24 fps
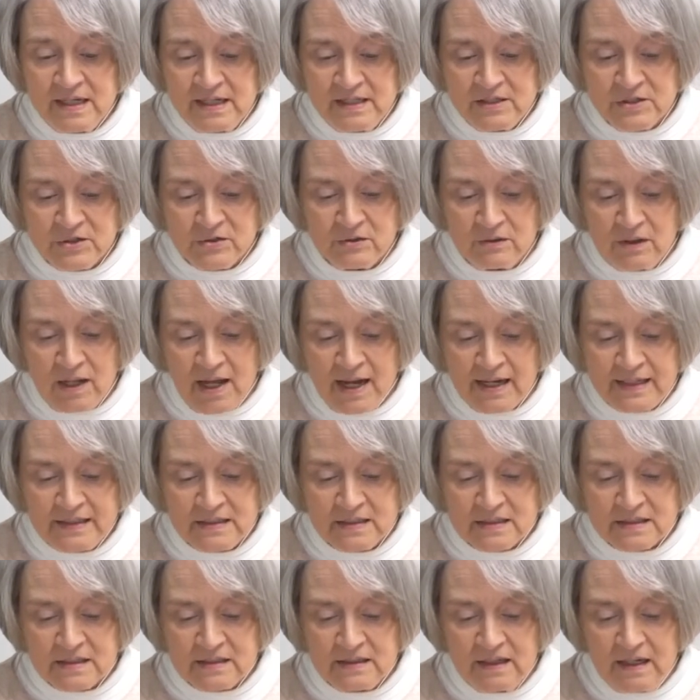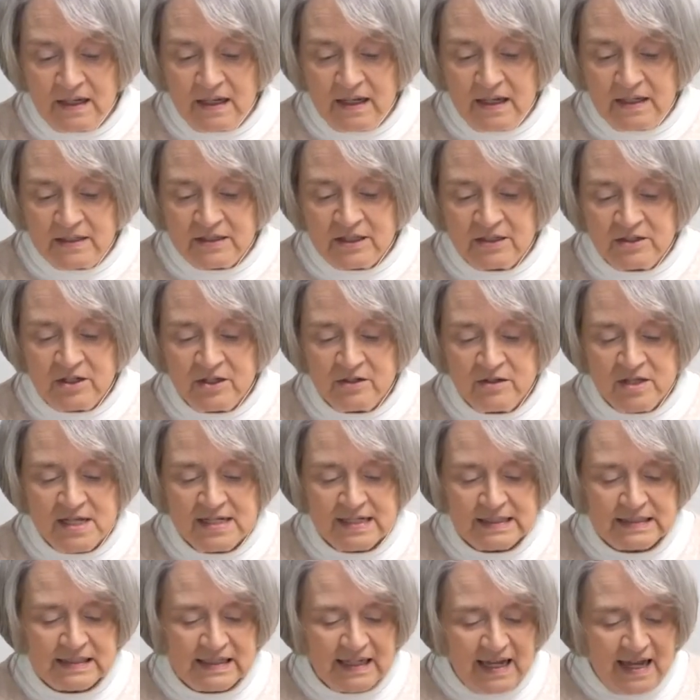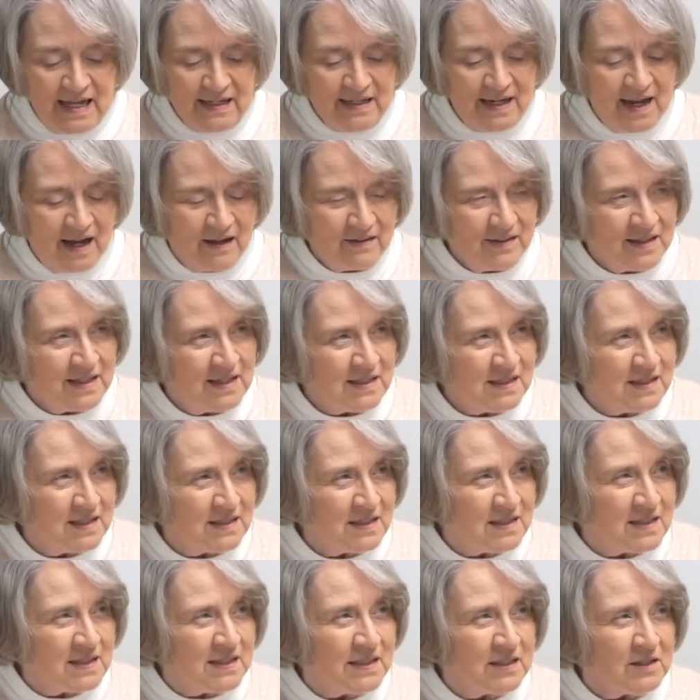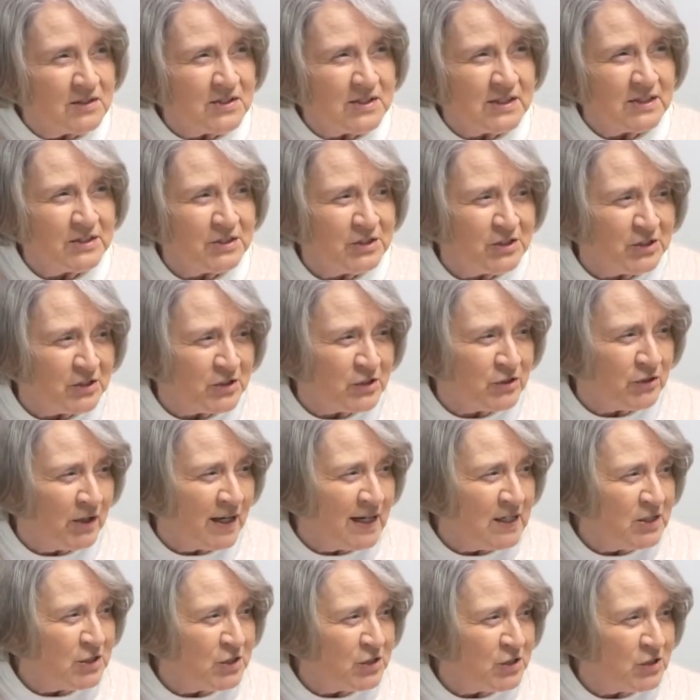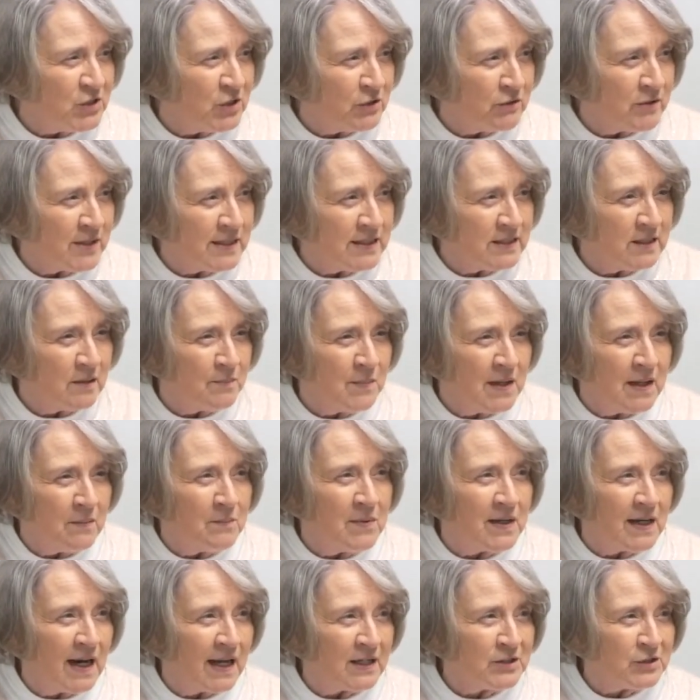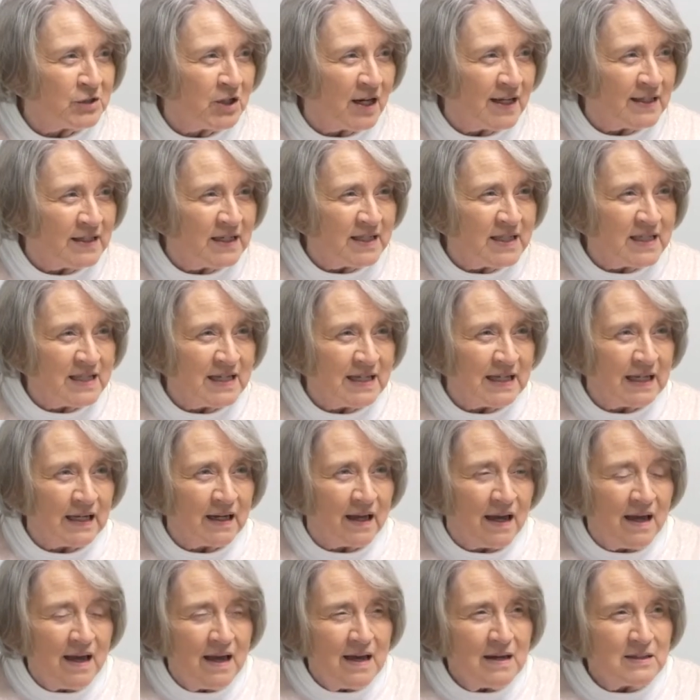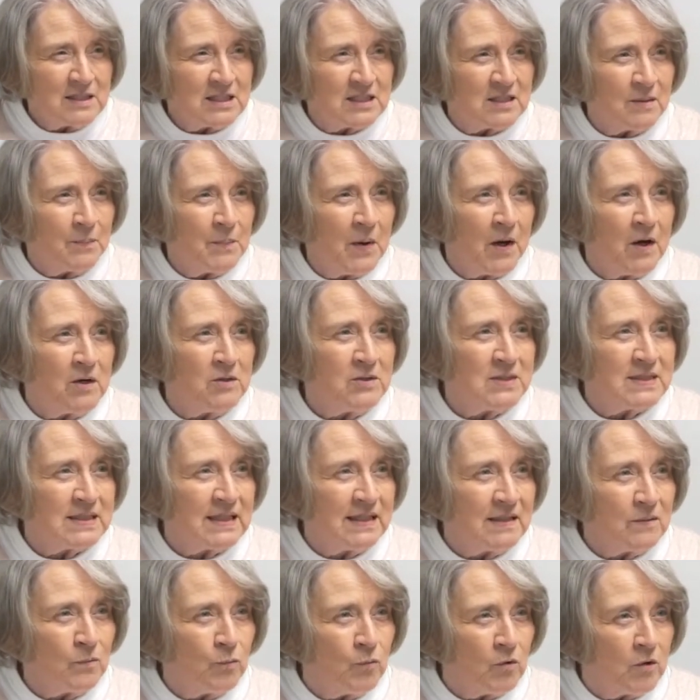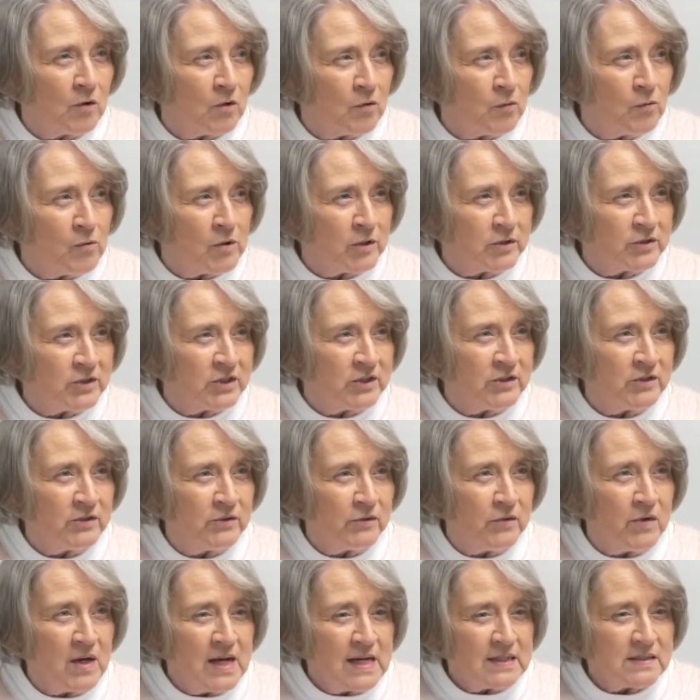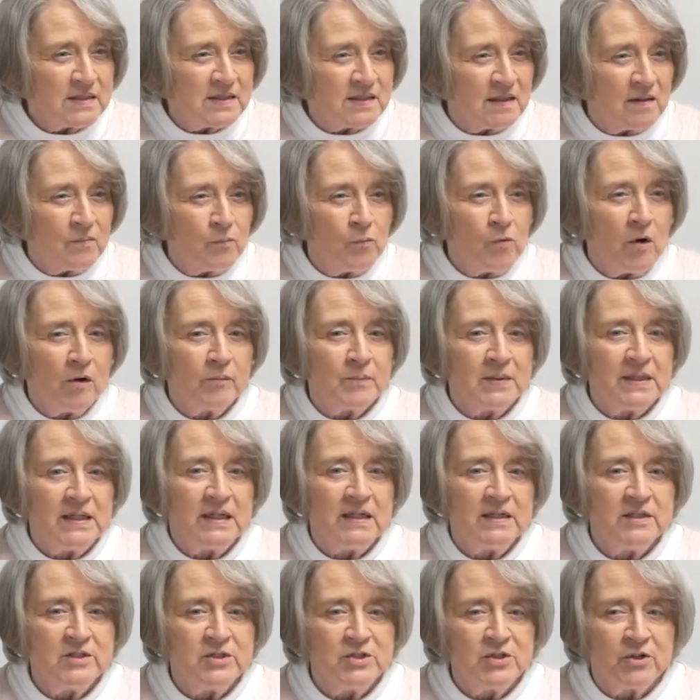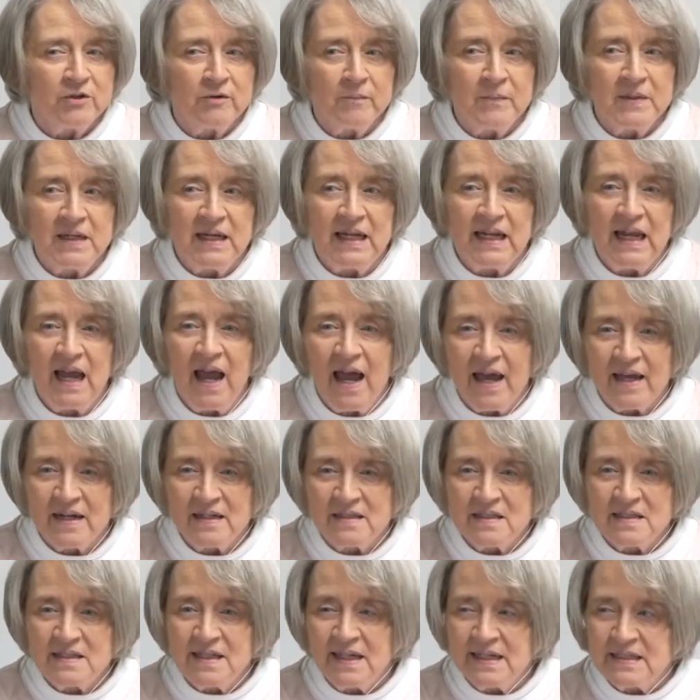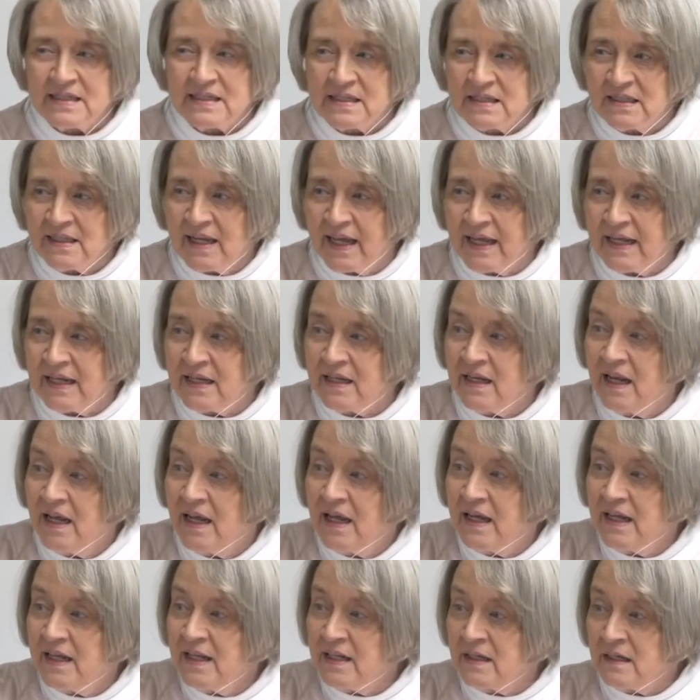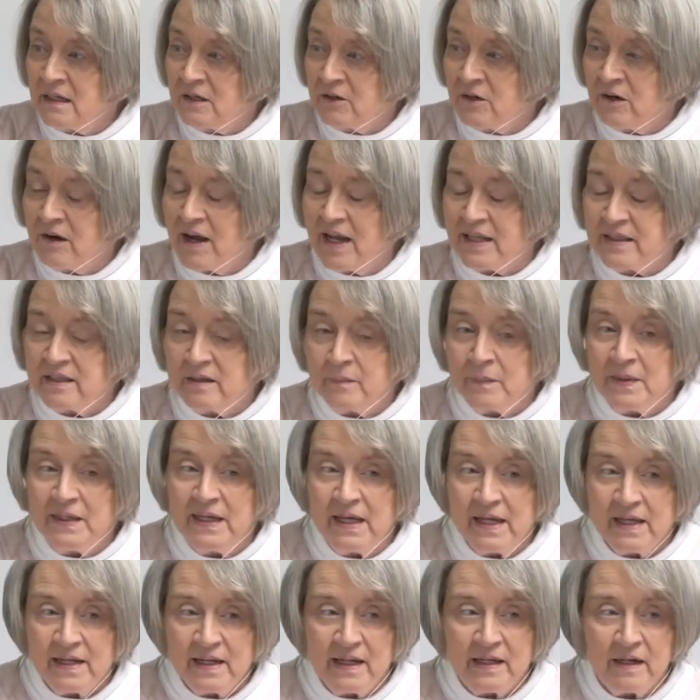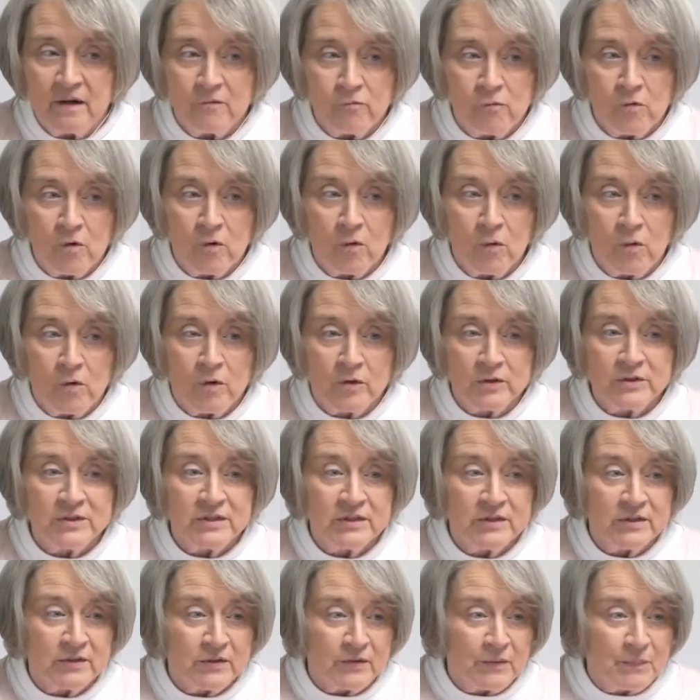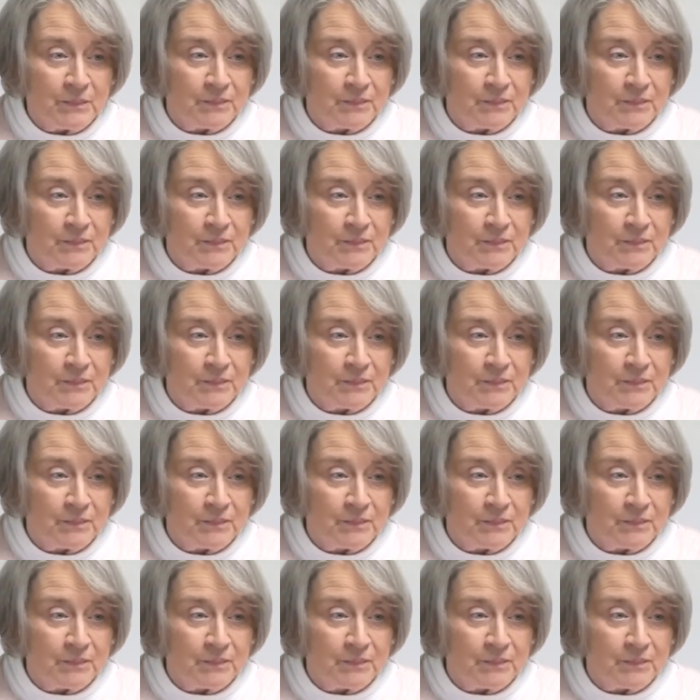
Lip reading: Israelites to do this. Now, this is still such a strange story to me, but I tried to think. Suppose in World War II, some woman in Germany had assassinated Hitler at the beginning of World War II.